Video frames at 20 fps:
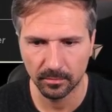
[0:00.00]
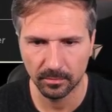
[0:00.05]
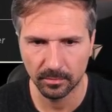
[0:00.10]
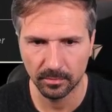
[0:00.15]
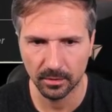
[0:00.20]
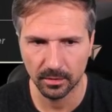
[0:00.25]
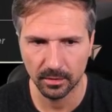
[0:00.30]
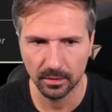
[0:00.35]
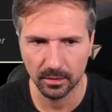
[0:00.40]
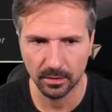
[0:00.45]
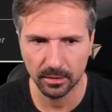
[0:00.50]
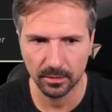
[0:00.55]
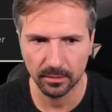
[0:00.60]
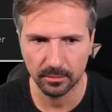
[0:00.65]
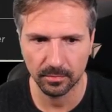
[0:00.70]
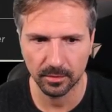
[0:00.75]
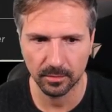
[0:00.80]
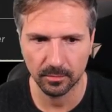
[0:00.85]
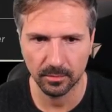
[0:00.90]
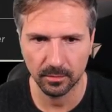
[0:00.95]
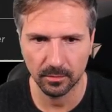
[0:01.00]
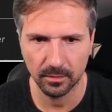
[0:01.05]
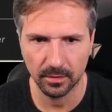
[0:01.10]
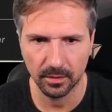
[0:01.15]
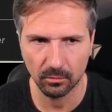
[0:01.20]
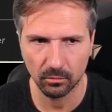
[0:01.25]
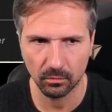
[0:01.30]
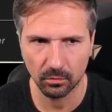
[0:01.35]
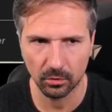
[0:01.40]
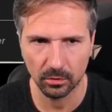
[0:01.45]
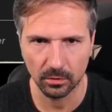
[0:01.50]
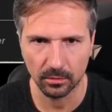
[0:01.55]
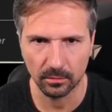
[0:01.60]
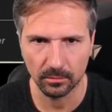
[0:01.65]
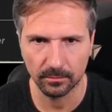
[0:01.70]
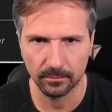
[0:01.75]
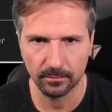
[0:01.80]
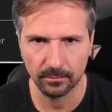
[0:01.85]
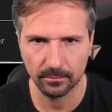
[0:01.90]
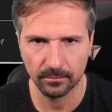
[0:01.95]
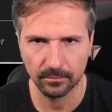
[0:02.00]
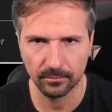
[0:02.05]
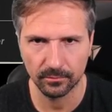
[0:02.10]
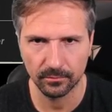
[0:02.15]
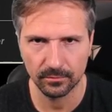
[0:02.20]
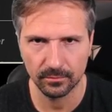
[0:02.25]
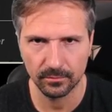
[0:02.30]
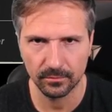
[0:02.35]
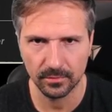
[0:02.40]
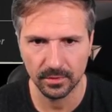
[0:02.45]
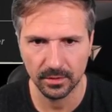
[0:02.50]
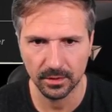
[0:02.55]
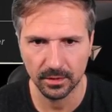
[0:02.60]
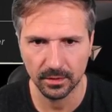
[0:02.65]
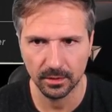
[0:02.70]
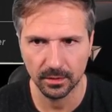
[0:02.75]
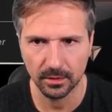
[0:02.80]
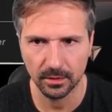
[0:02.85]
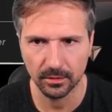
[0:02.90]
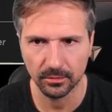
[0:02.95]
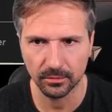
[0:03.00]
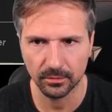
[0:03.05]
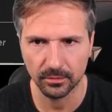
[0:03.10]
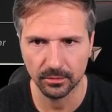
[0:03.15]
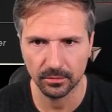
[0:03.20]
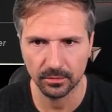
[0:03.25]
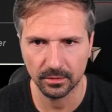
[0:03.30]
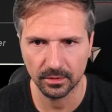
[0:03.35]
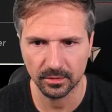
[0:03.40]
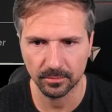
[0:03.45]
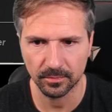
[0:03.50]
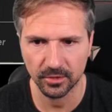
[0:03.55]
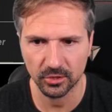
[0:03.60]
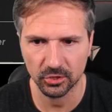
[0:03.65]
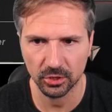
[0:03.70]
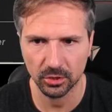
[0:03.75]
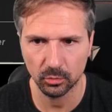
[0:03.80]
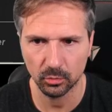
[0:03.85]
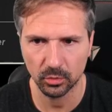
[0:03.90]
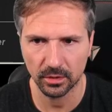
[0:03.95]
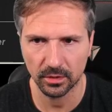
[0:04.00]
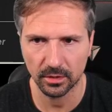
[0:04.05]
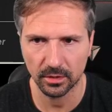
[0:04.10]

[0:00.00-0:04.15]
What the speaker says: But maybe I'm wrong. And especially with